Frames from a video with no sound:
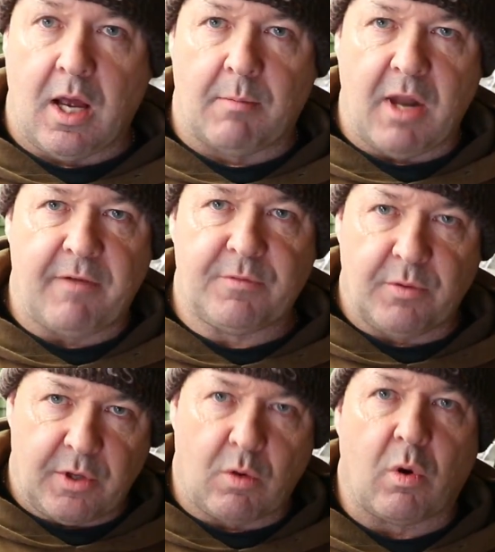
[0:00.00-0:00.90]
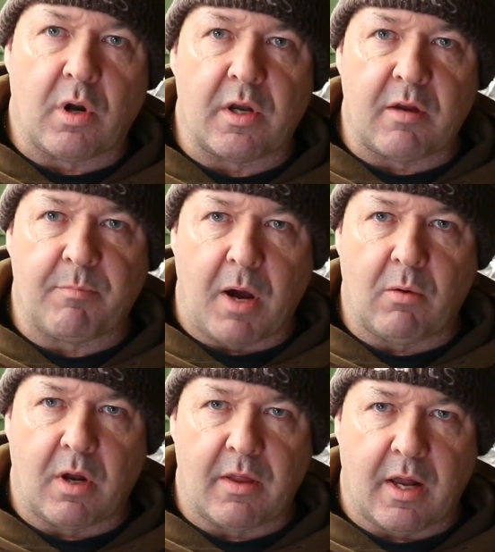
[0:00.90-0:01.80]
I'm left with the quantity of
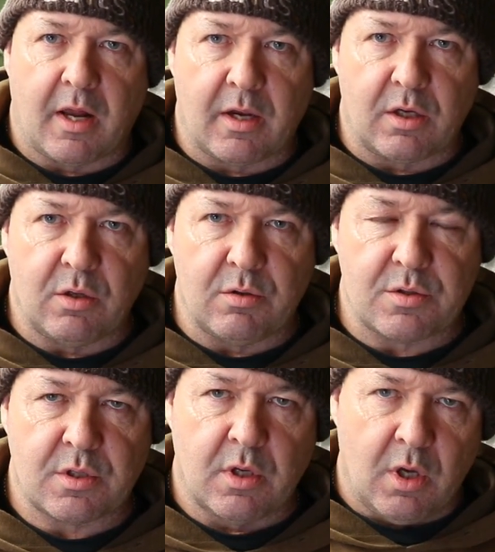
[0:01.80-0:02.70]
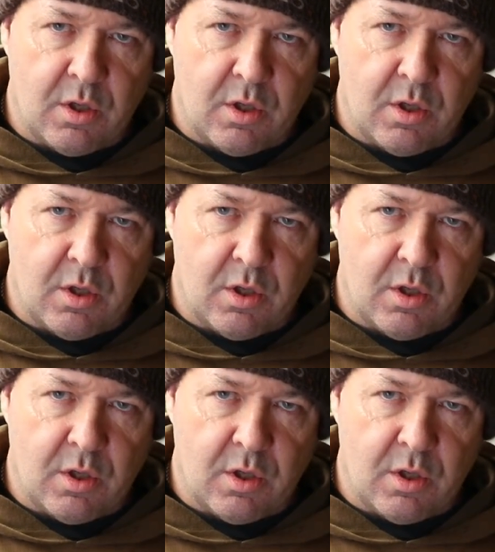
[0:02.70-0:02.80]
powder that I used.